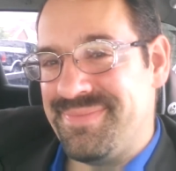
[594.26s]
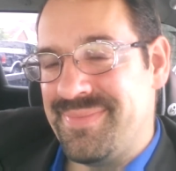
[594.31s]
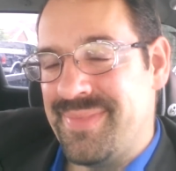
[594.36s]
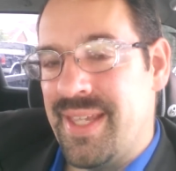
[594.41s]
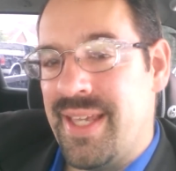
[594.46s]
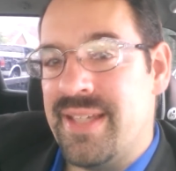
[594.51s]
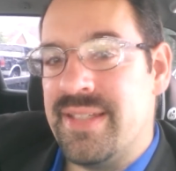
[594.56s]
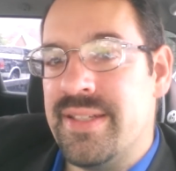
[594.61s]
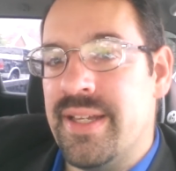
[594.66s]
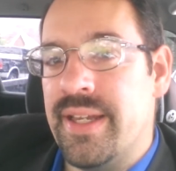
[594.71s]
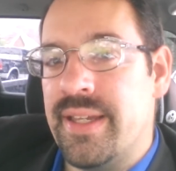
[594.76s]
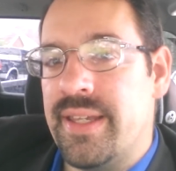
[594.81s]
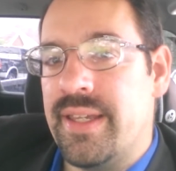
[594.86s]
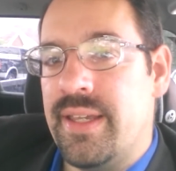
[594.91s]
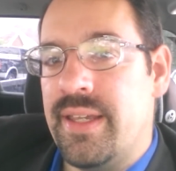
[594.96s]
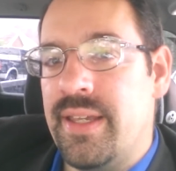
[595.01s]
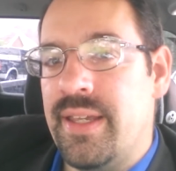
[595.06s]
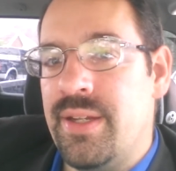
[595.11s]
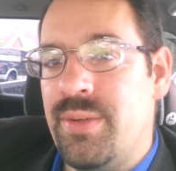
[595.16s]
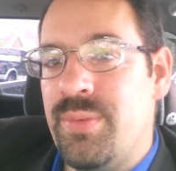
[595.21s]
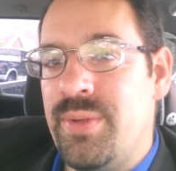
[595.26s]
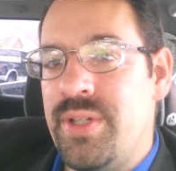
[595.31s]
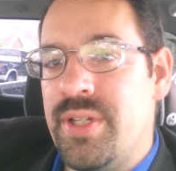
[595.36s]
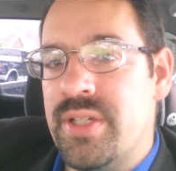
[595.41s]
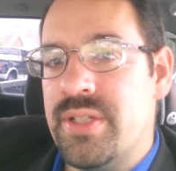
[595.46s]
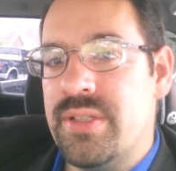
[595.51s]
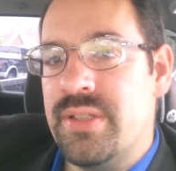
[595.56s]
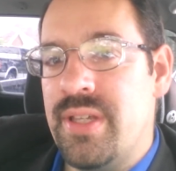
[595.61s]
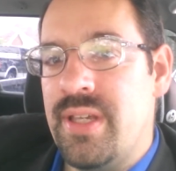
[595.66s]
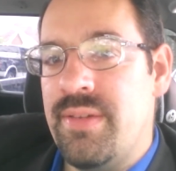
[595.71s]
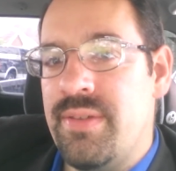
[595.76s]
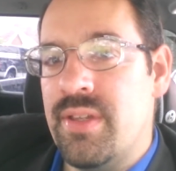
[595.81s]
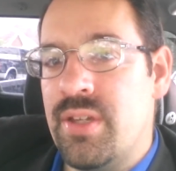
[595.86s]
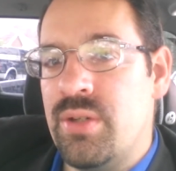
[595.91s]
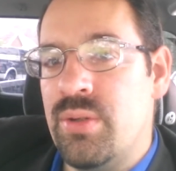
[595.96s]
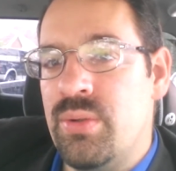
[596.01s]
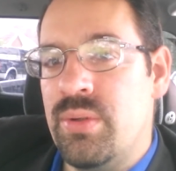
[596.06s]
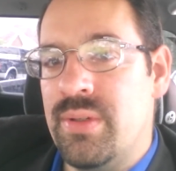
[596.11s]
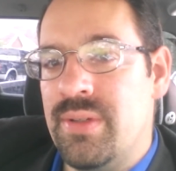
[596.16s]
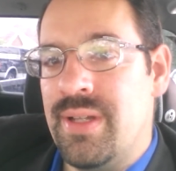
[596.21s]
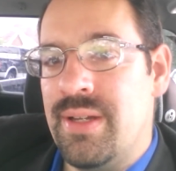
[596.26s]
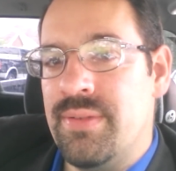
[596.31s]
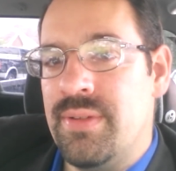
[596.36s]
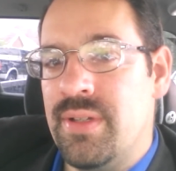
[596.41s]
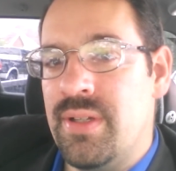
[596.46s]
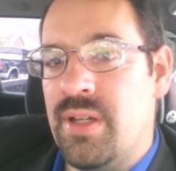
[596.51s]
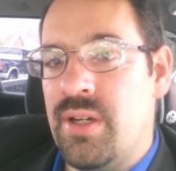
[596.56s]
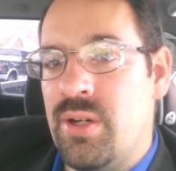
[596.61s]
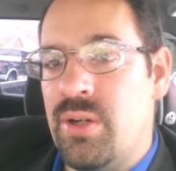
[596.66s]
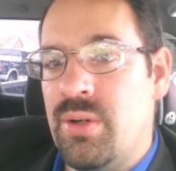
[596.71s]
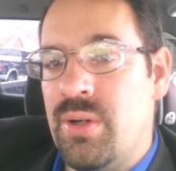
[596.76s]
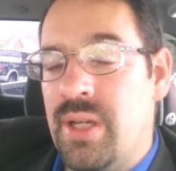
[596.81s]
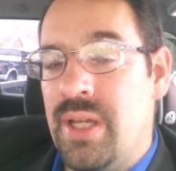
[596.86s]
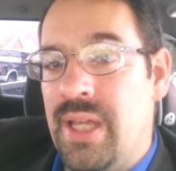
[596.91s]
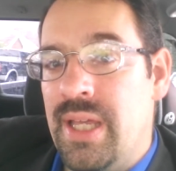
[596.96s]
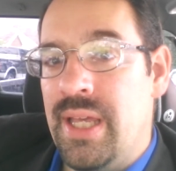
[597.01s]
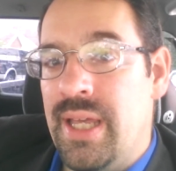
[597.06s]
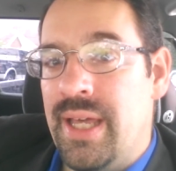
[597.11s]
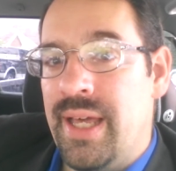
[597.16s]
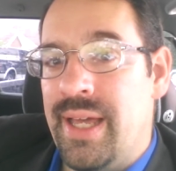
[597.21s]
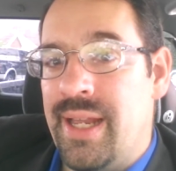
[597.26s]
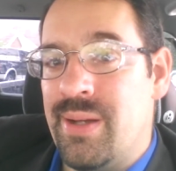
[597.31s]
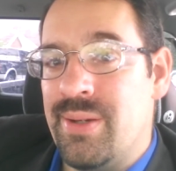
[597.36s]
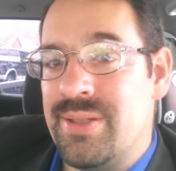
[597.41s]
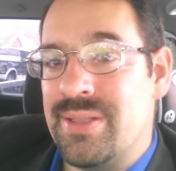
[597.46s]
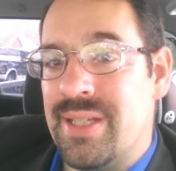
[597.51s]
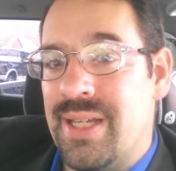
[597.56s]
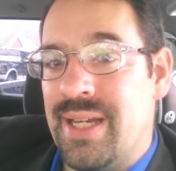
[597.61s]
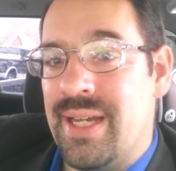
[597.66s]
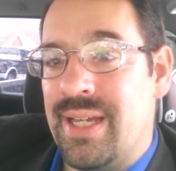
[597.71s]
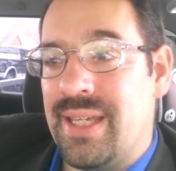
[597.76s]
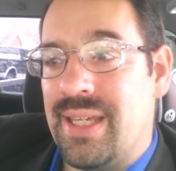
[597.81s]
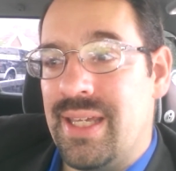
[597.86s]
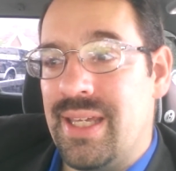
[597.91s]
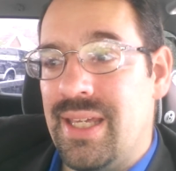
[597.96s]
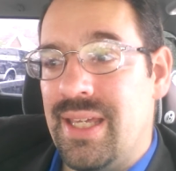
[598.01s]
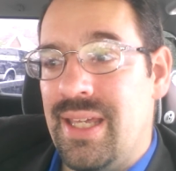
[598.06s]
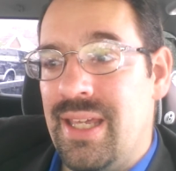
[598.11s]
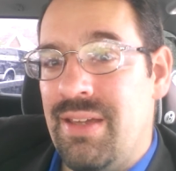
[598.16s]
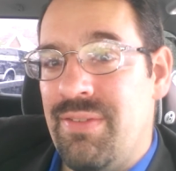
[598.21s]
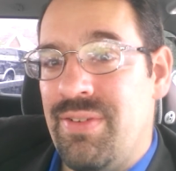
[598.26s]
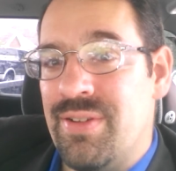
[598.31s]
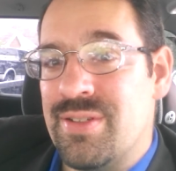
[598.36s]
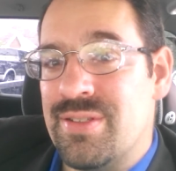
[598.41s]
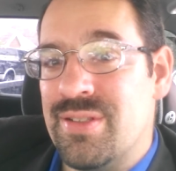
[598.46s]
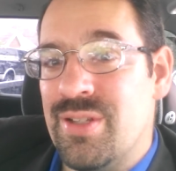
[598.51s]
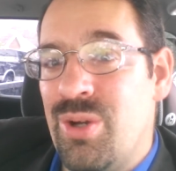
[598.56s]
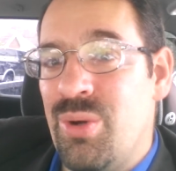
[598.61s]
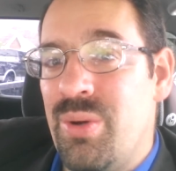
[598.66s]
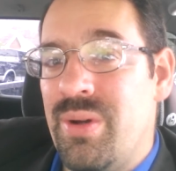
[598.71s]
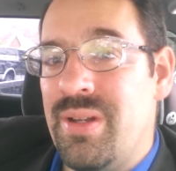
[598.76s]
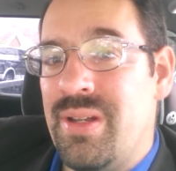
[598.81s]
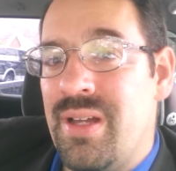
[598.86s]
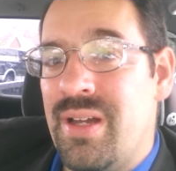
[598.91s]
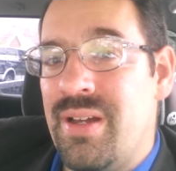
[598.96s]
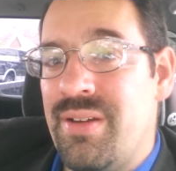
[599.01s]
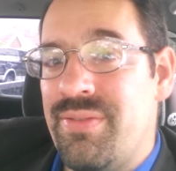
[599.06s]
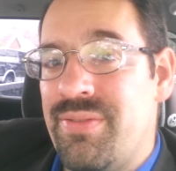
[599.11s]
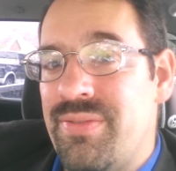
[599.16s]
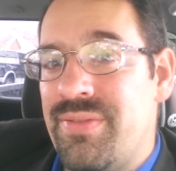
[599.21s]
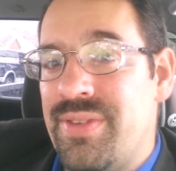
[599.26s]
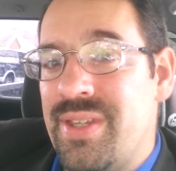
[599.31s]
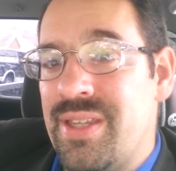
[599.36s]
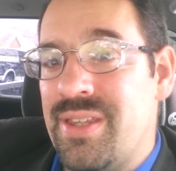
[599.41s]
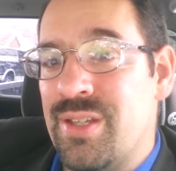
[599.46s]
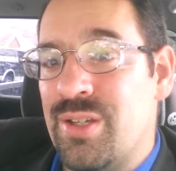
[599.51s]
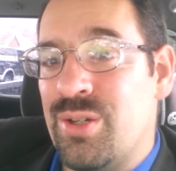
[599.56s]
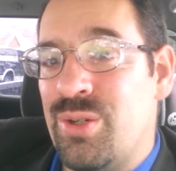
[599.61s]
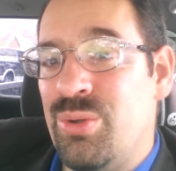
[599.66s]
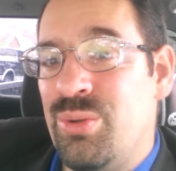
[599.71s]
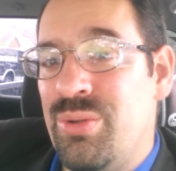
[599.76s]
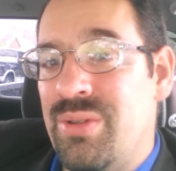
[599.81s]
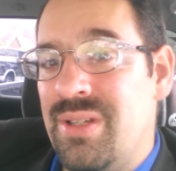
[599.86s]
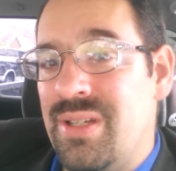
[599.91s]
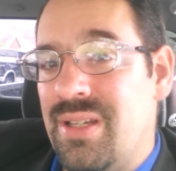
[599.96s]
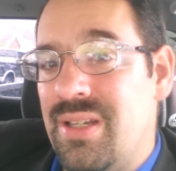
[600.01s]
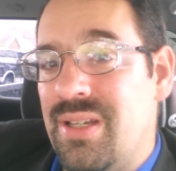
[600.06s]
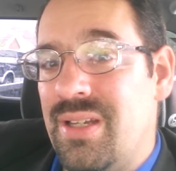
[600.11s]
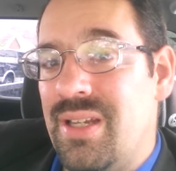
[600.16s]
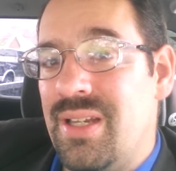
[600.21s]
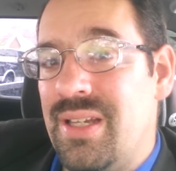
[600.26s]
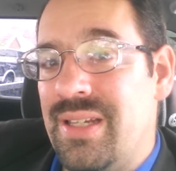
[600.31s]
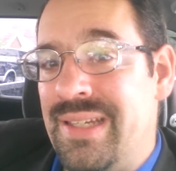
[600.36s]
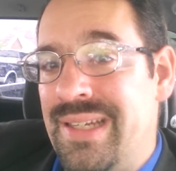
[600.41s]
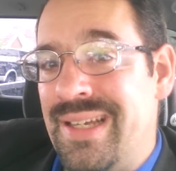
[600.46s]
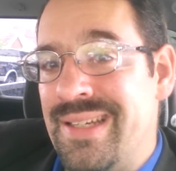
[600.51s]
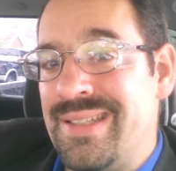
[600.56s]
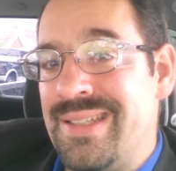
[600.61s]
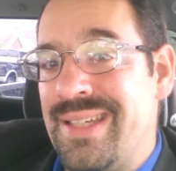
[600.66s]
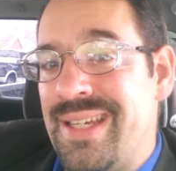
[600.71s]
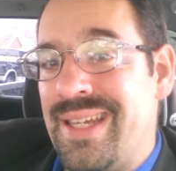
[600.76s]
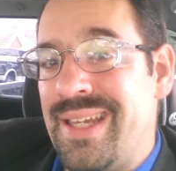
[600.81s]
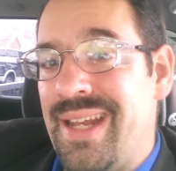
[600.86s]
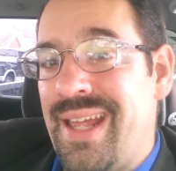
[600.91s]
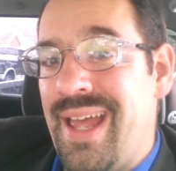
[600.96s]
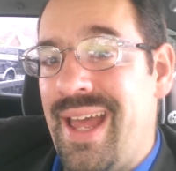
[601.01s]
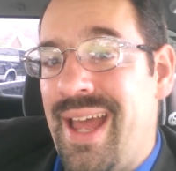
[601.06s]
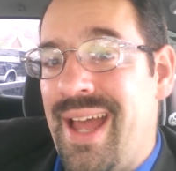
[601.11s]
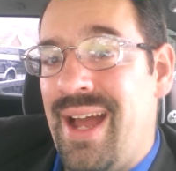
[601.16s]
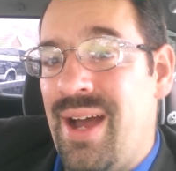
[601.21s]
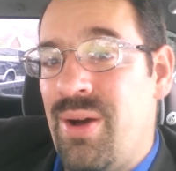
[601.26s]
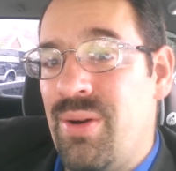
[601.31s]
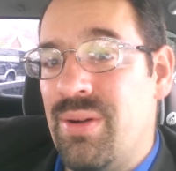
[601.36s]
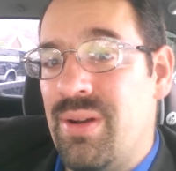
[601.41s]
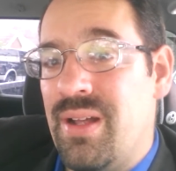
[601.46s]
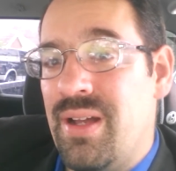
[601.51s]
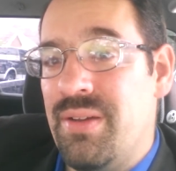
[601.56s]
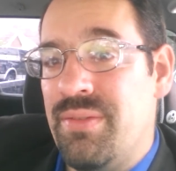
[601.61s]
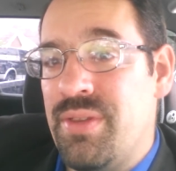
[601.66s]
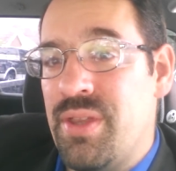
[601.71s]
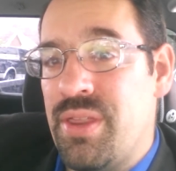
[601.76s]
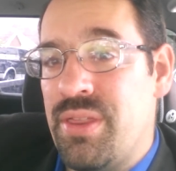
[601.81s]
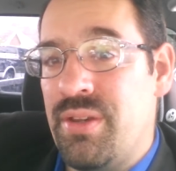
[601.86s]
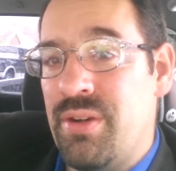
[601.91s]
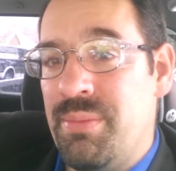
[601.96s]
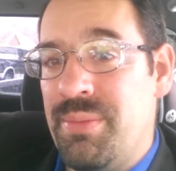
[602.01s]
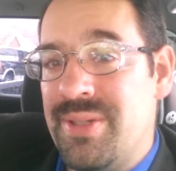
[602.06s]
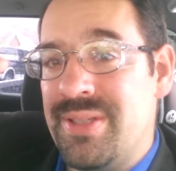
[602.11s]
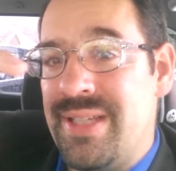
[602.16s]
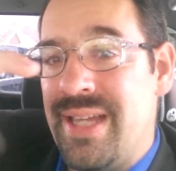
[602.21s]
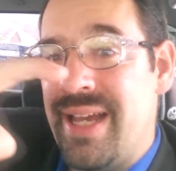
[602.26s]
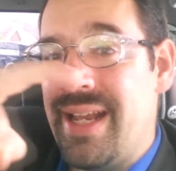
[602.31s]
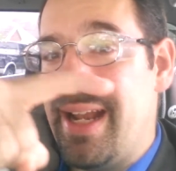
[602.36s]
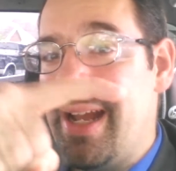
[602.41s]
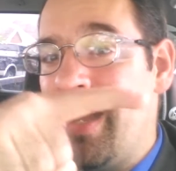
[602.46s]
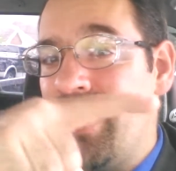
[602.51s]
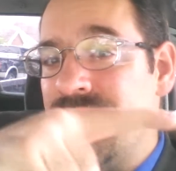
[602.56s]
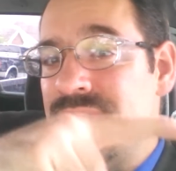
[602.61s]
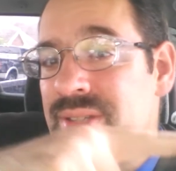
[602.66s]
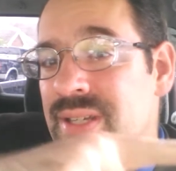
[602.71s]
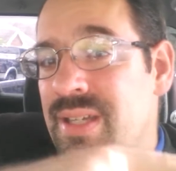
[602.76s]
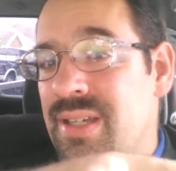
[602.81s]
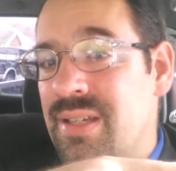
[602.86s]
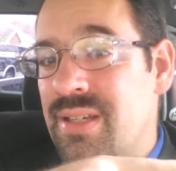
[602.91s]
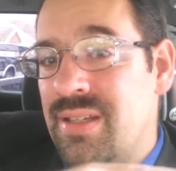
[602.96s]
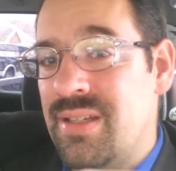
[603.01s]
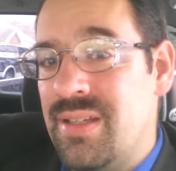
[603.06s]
He's like, can we just leave the coolant level low? And I was like, if it's low enough that the coolant doesn't get out of the thermostat housing,